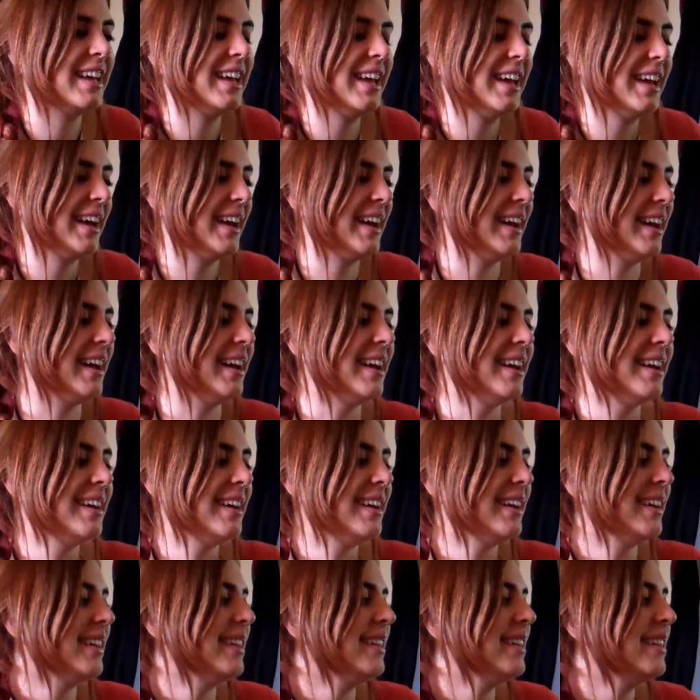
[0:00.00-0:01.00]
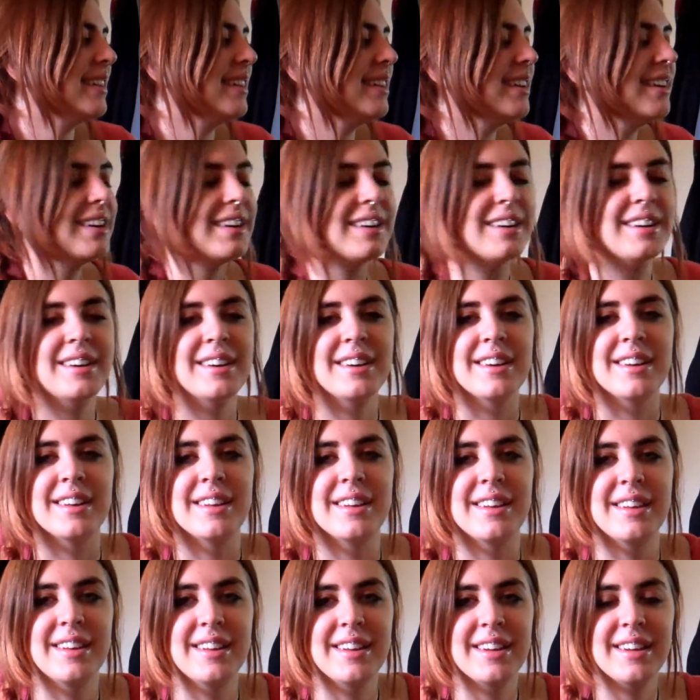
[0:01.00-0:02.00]
I
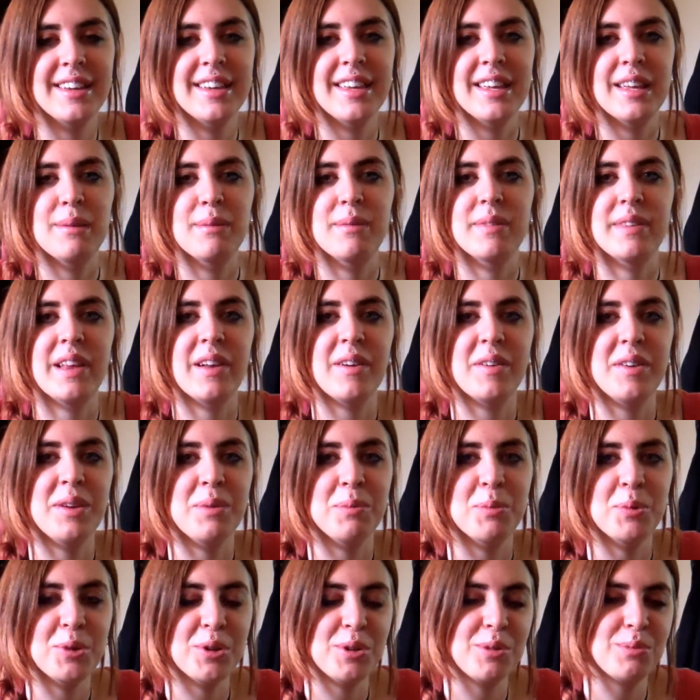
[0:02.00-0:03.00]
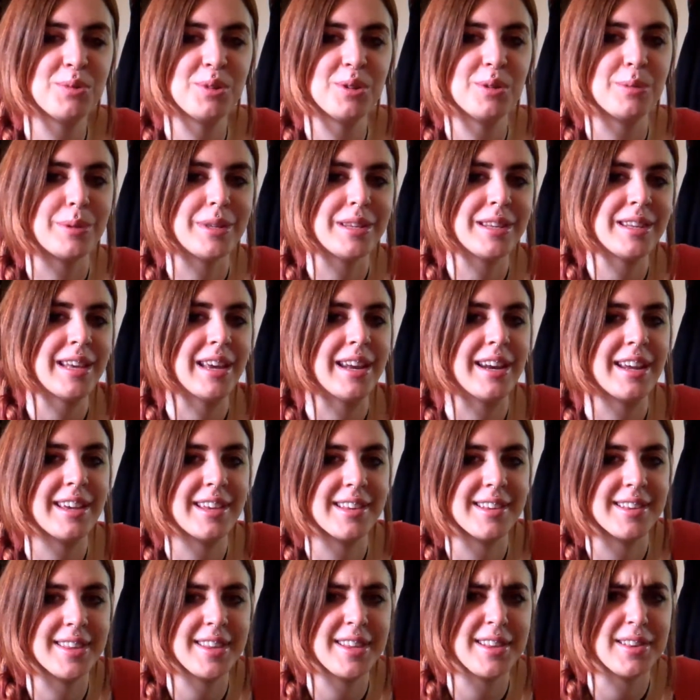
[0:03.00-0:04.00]
keep sounding more and more pathetic
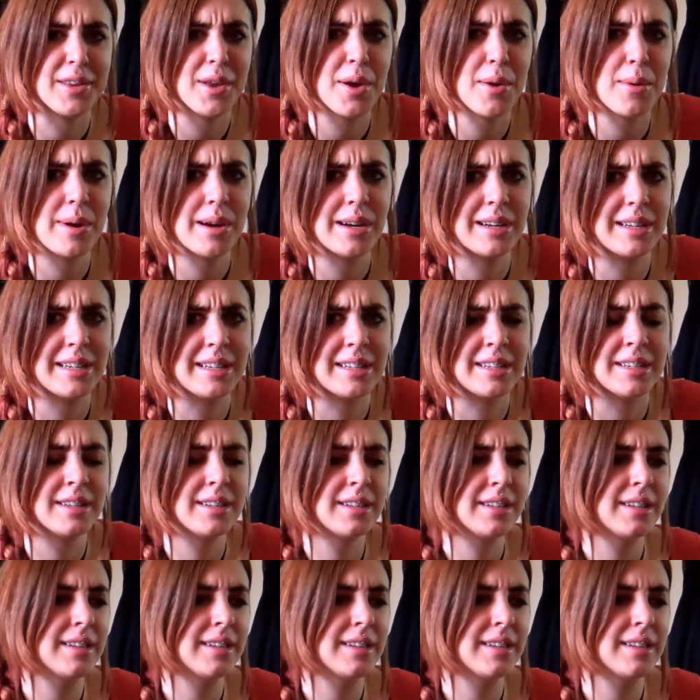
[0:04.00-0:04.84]
as these go on,